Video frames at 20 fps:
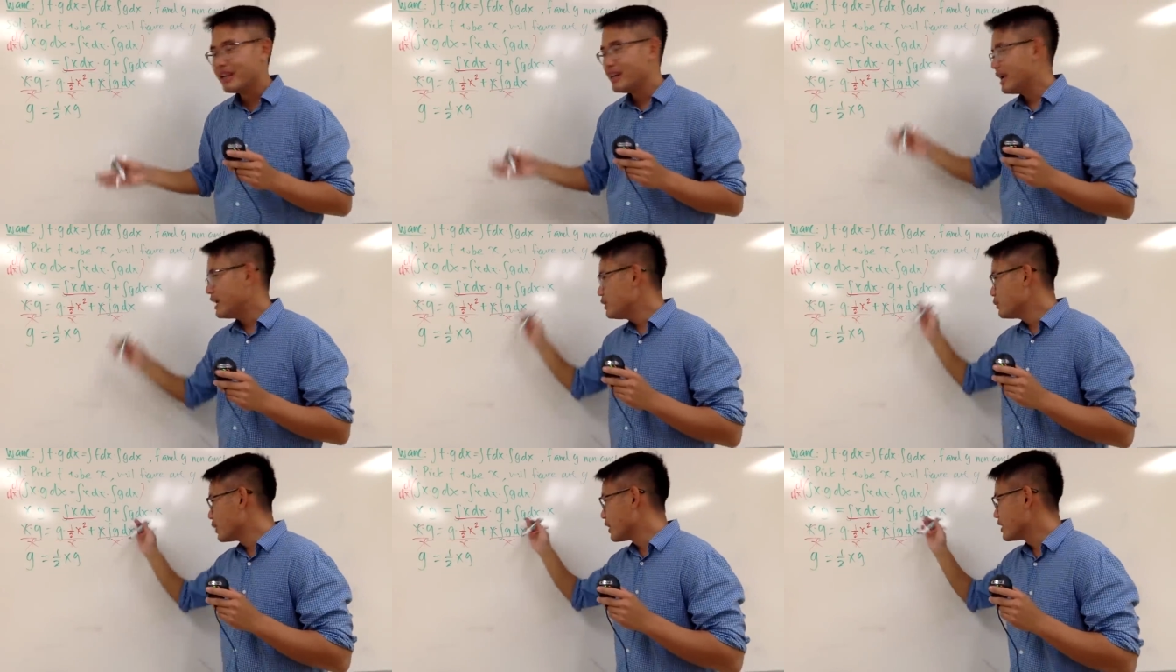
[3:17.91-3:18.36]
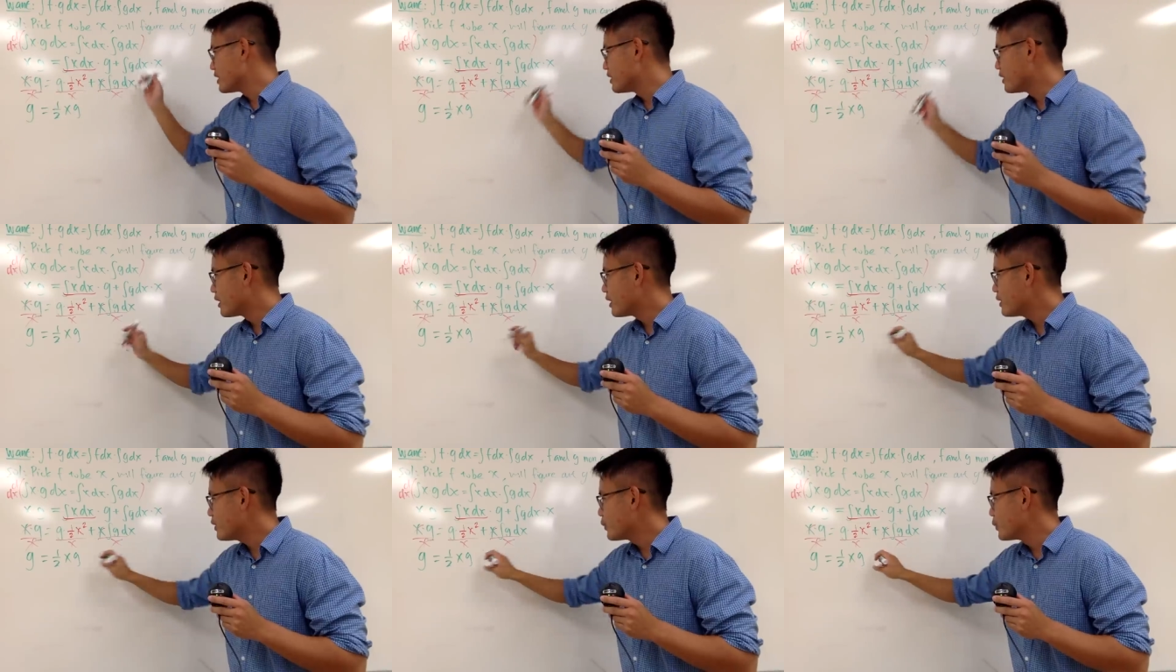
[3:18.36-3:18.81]
Anyway,
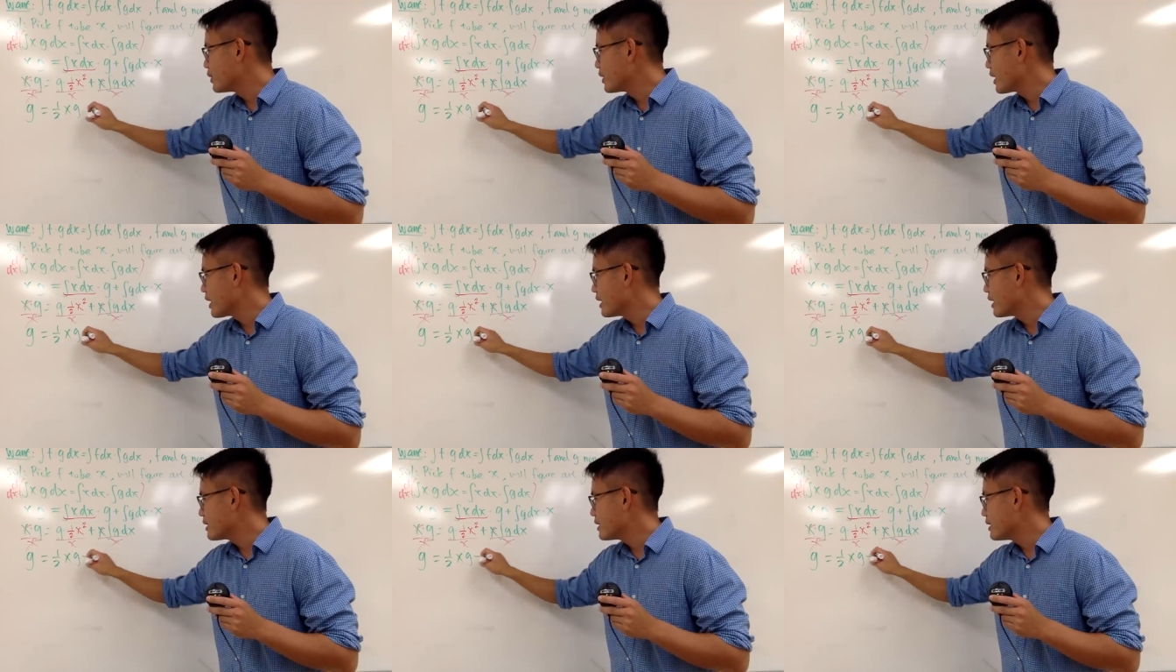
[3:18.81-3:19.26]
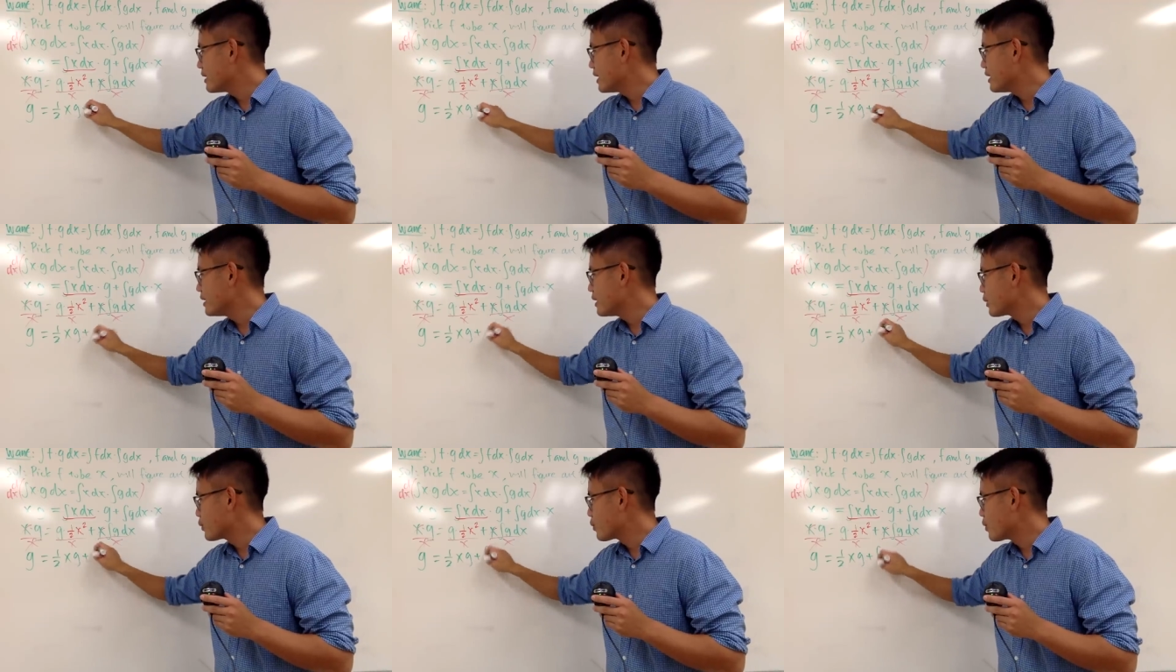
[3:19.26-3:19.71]
here we get the
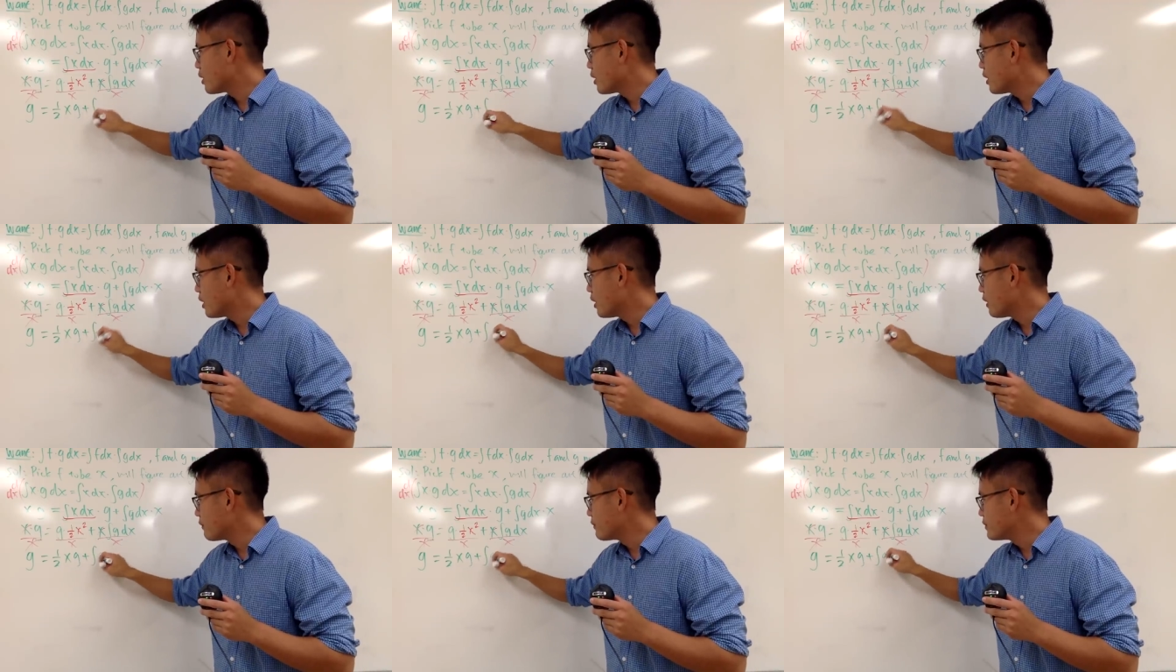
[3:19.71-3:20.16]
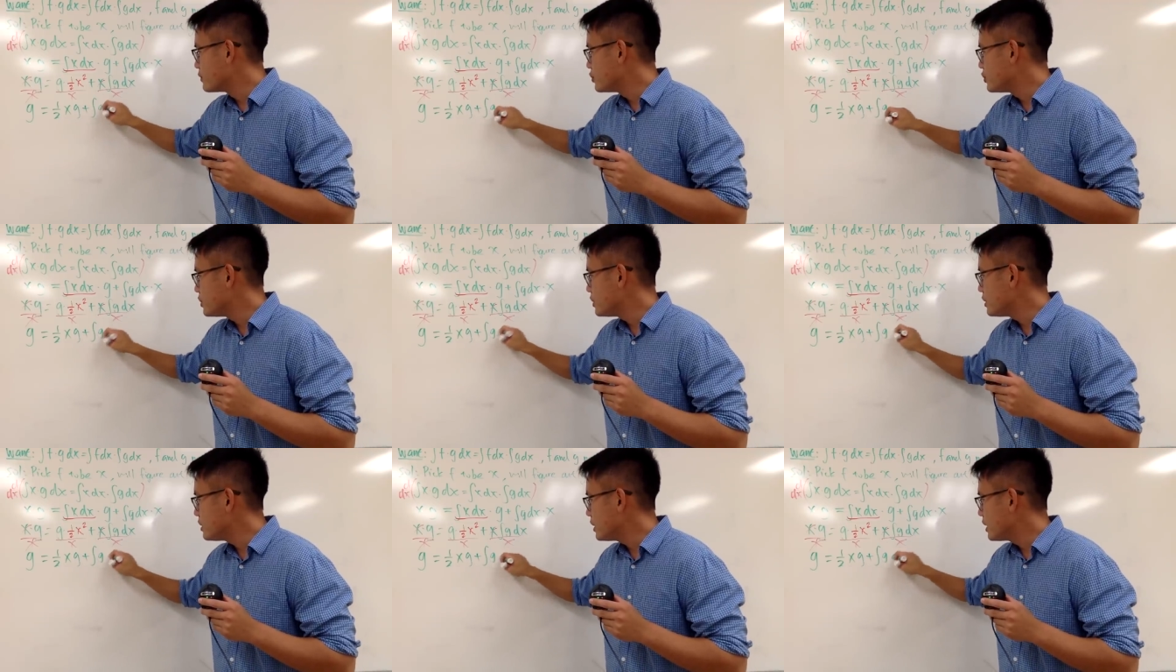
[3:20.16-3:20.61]
integral of
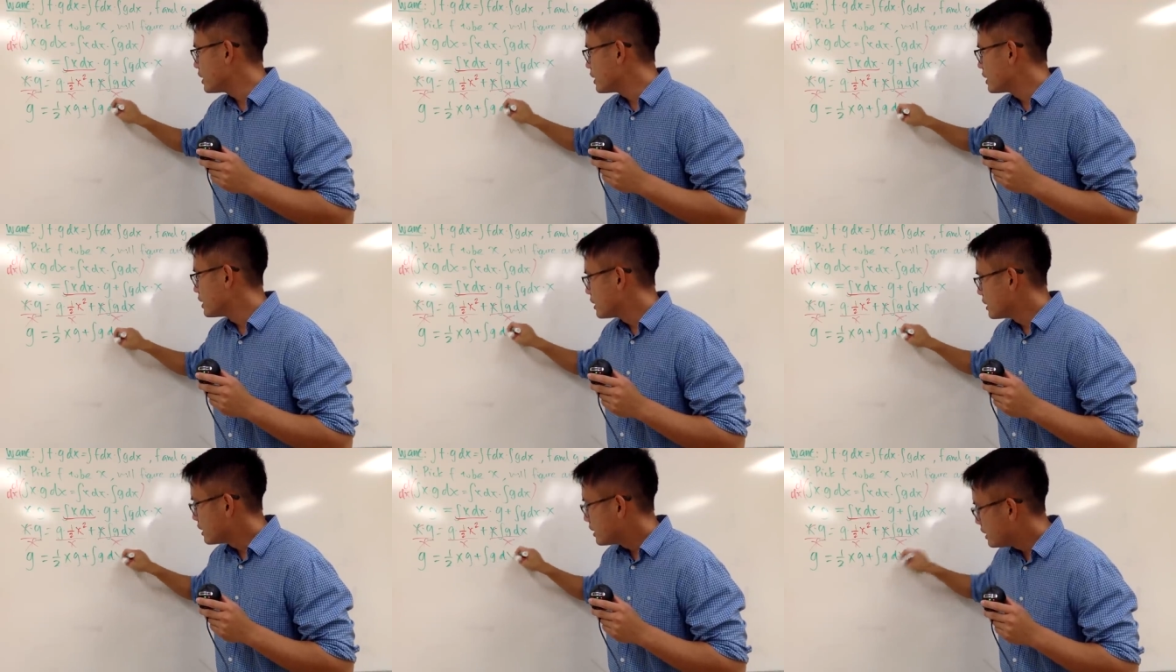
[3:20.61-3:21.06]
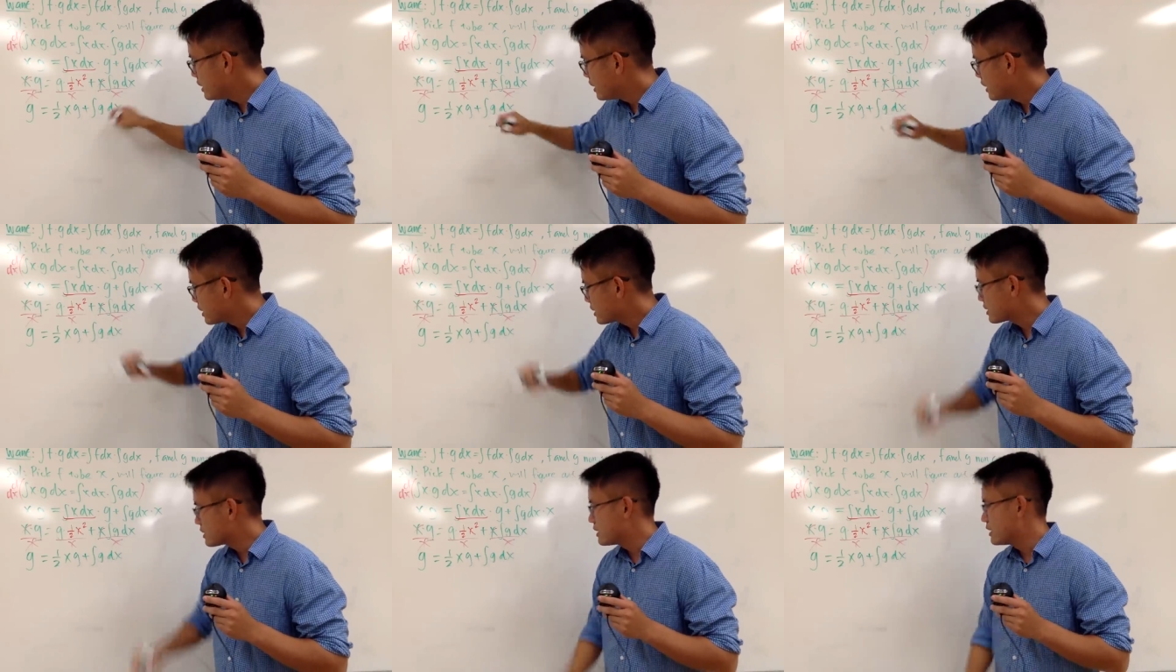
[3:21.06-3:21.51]
g
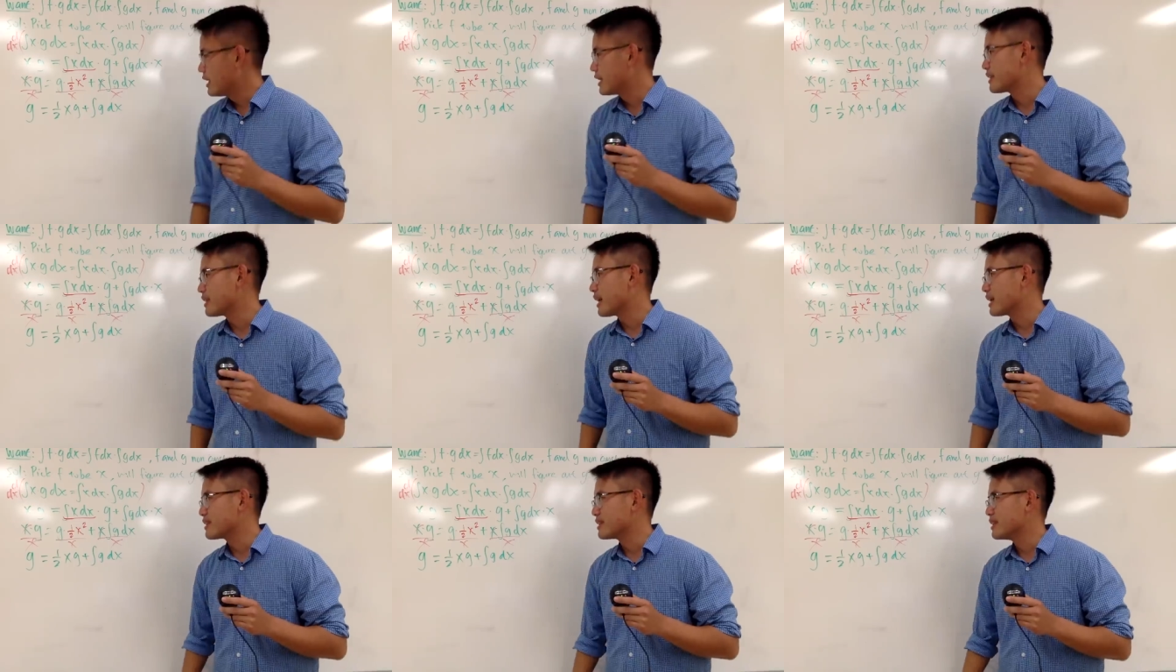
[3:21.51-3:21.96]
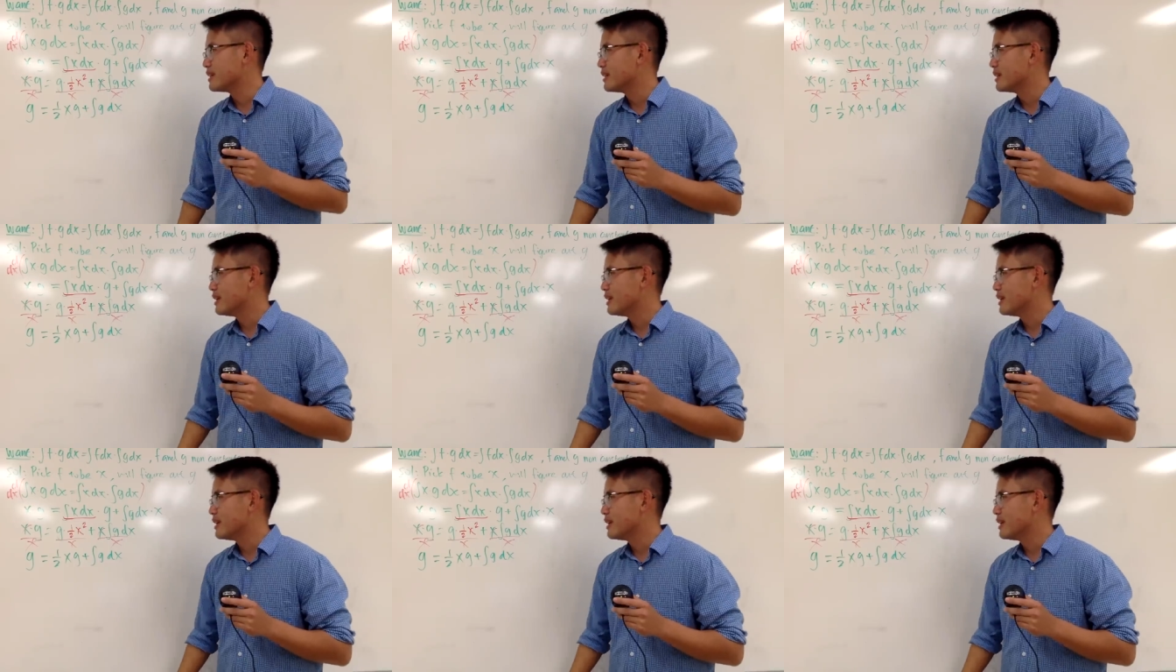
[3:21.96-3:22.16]
dx, like that.